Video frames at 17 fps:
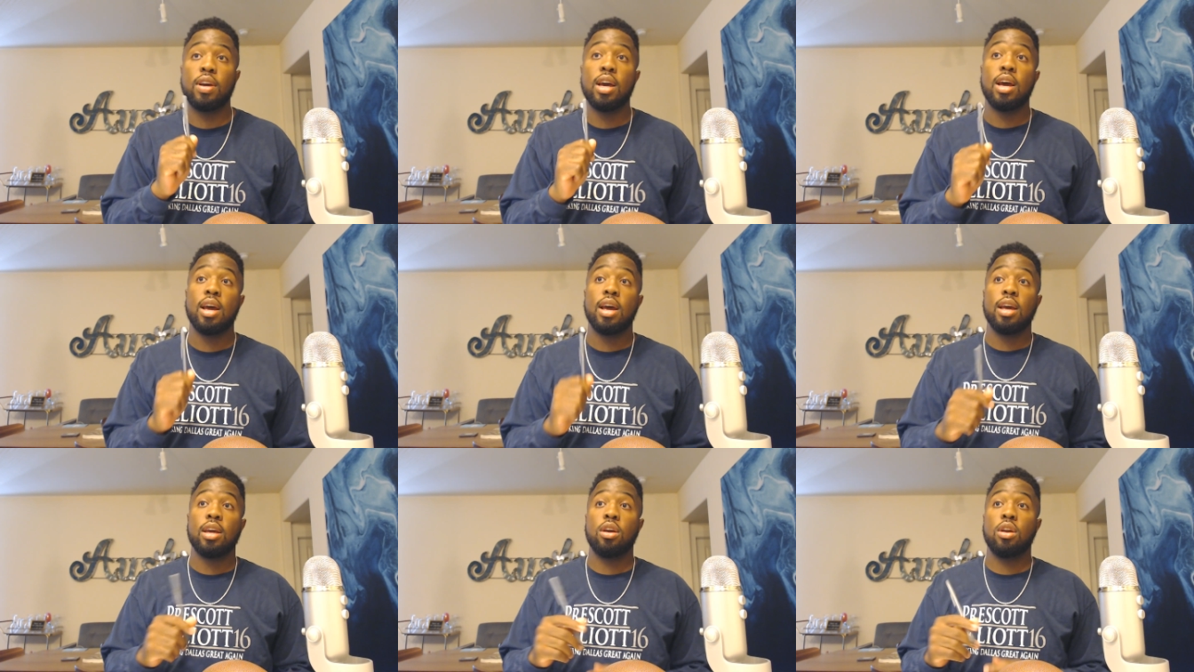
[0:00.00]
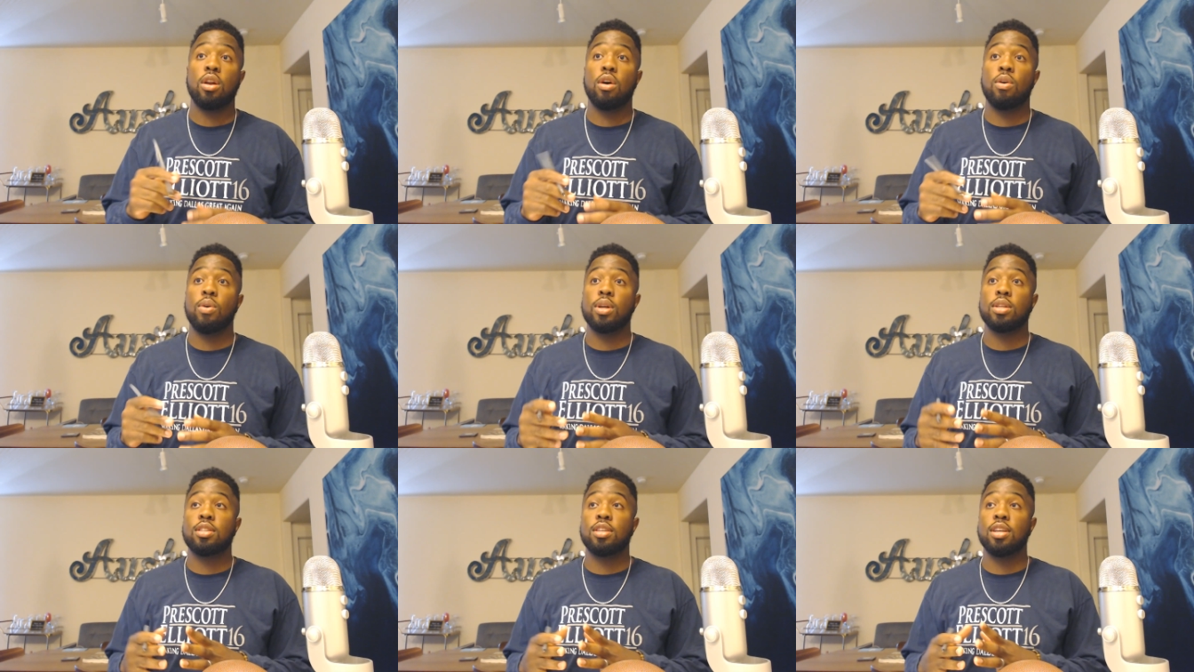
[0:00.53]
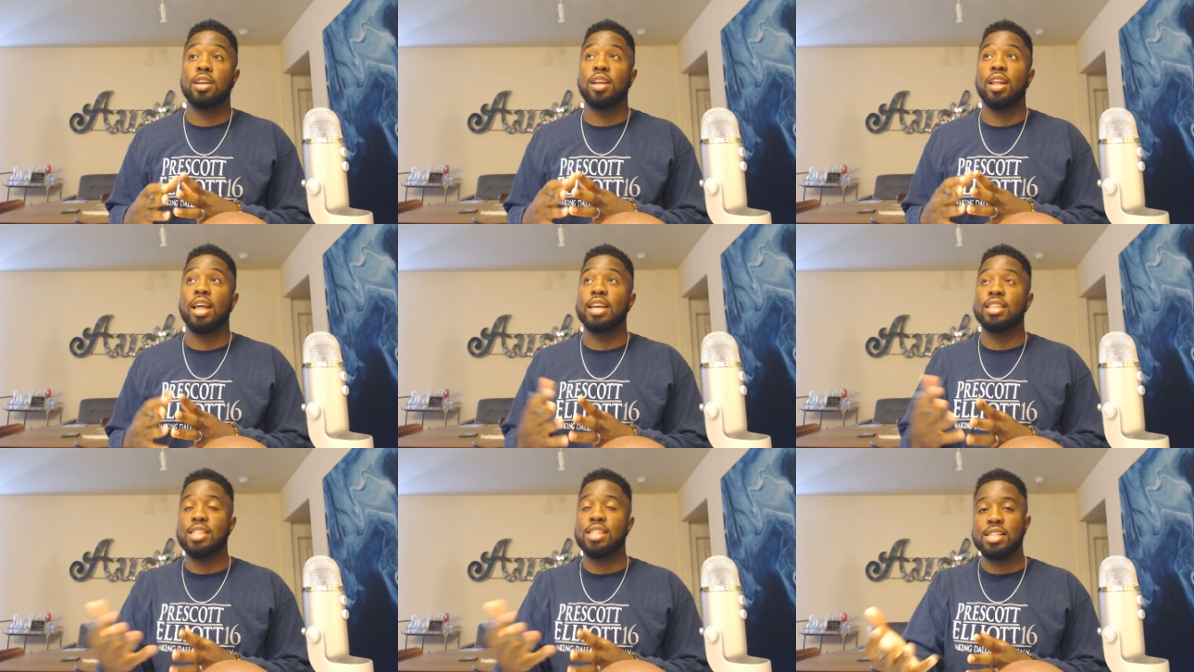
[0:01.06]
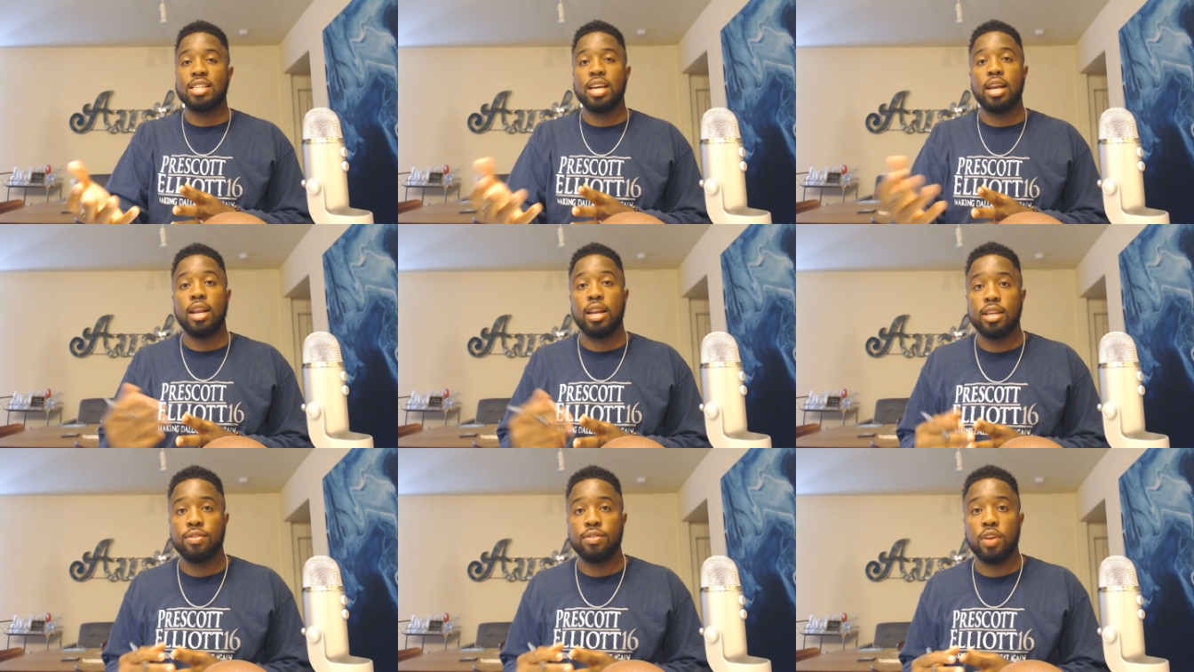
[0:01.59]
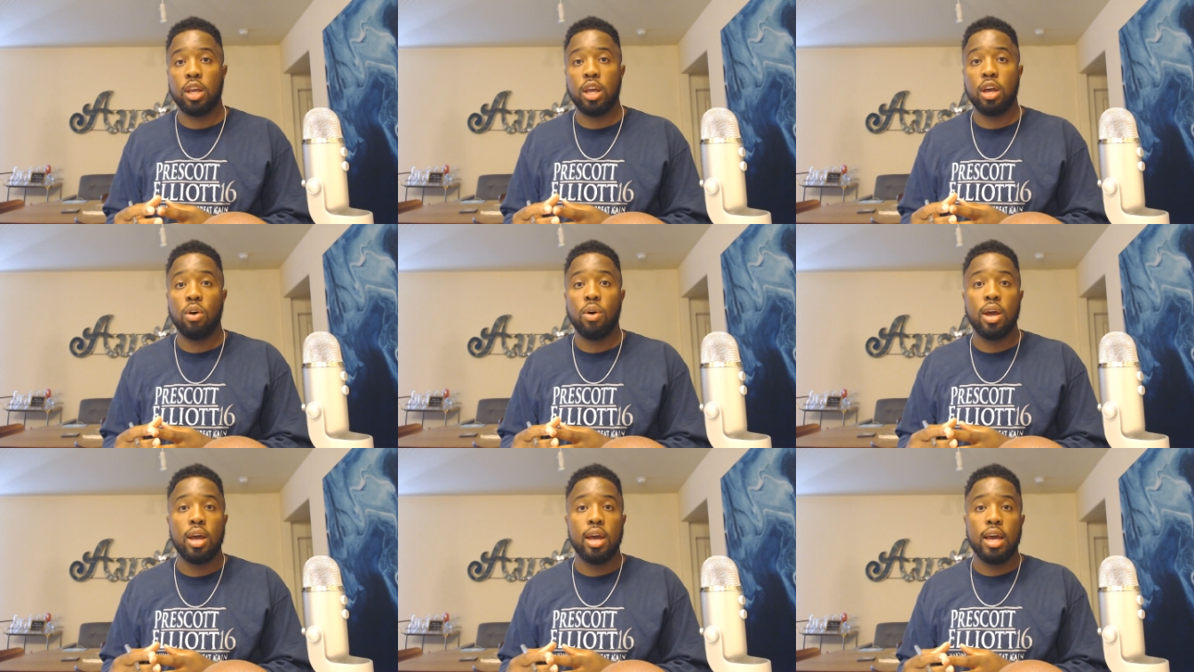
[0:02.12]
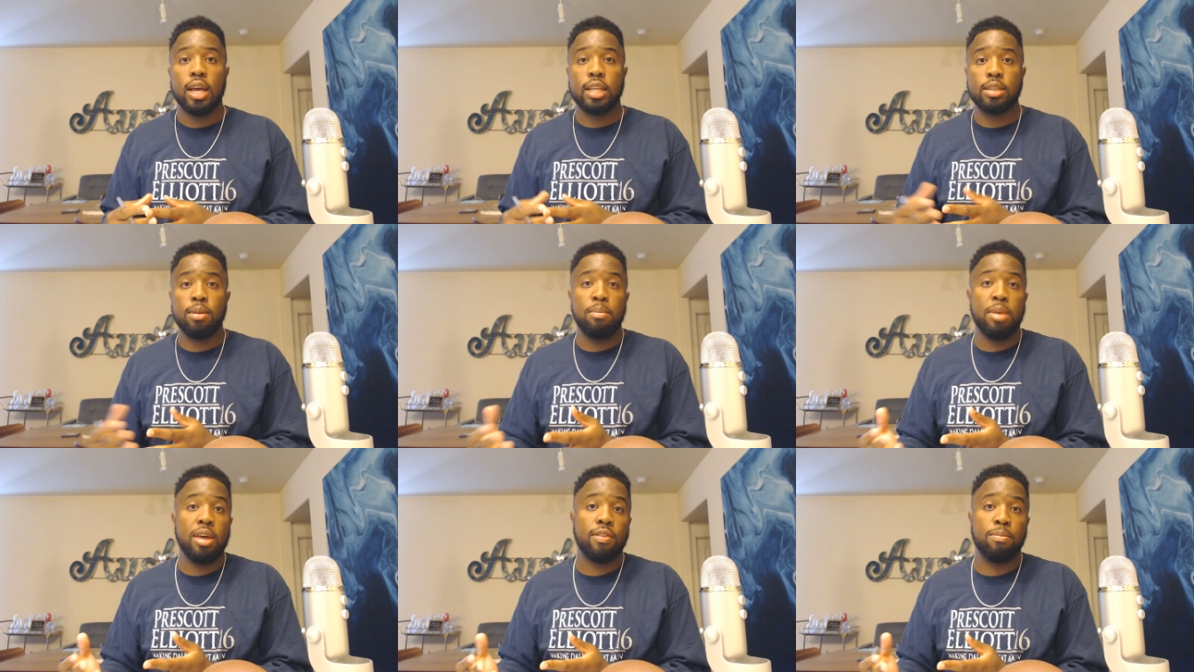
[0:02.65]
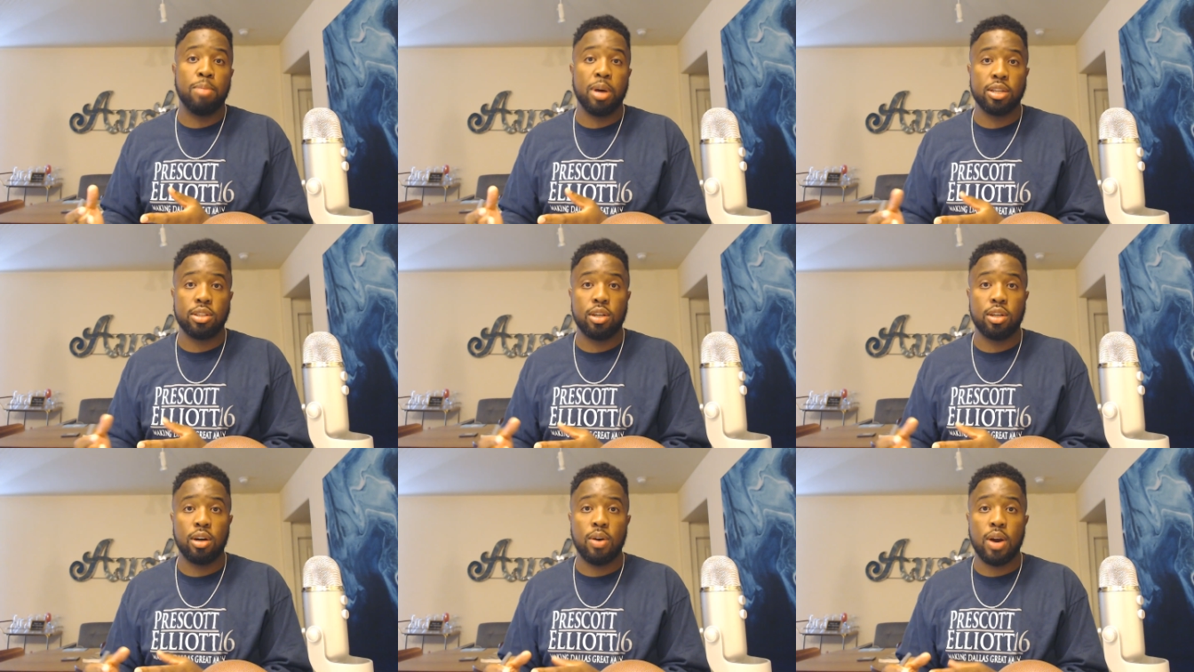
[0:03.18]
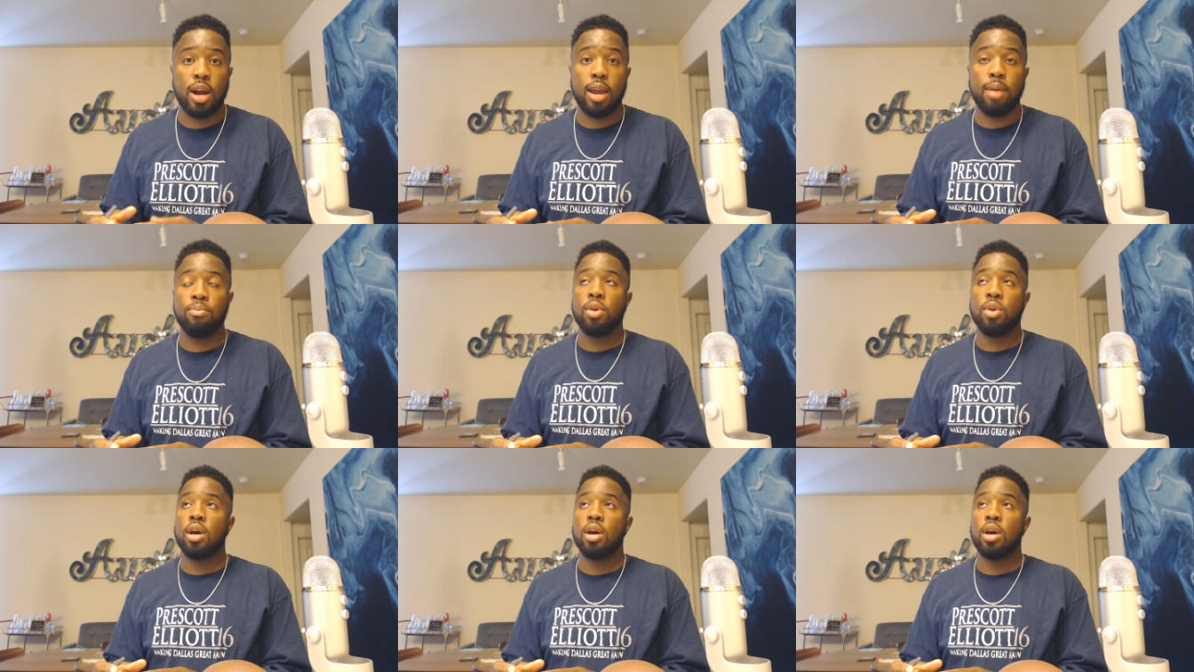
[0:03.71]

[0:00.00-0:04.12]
you know, as he said in his video, it's a myth buster, right?